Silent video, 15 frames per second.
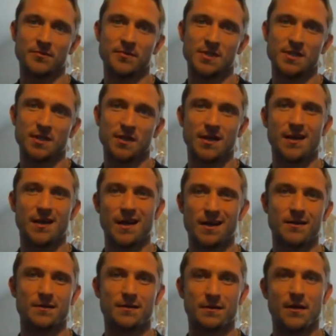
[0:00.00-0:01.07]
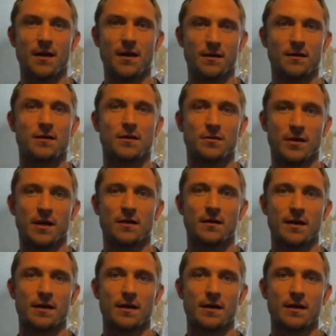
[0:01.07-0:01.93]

So you gotta look around,